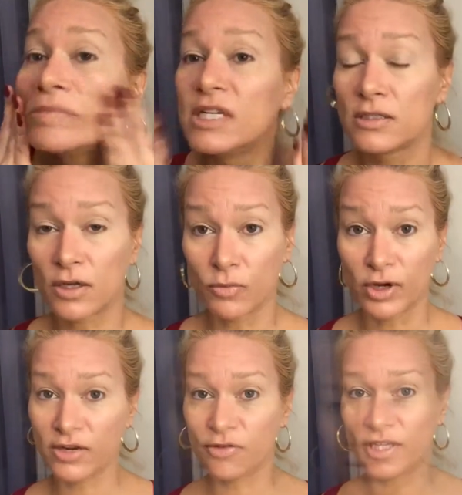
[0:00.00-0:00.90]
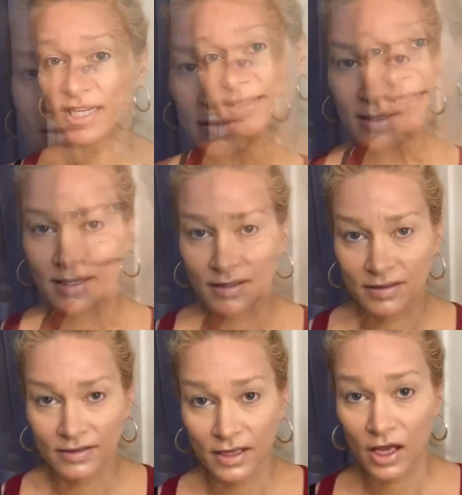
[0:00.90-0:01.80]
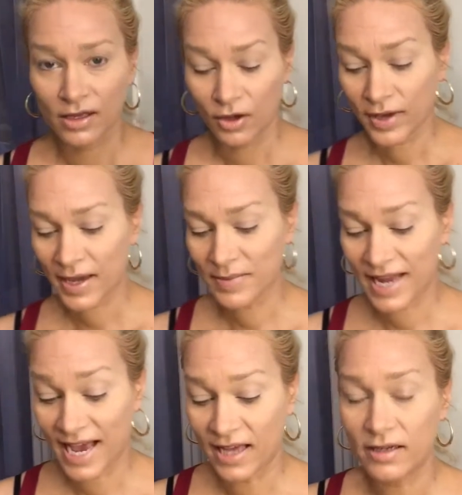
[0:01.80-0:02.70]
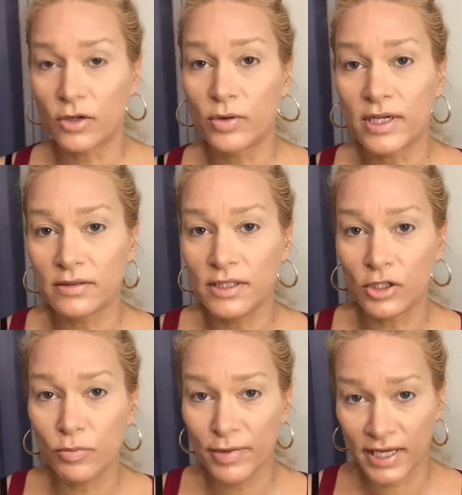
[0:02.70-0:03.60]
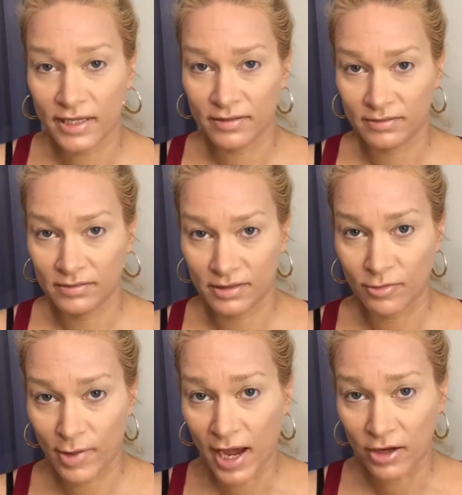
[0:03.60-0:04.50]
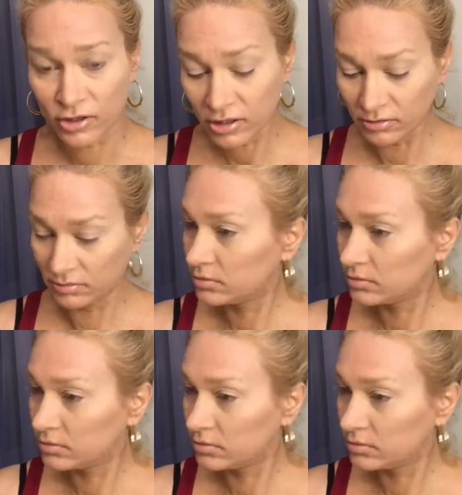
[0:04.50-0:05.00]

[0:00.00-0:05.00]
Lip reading: And so I'm ready for the next step. Okay, I'm gonna add a quick little bit of powder.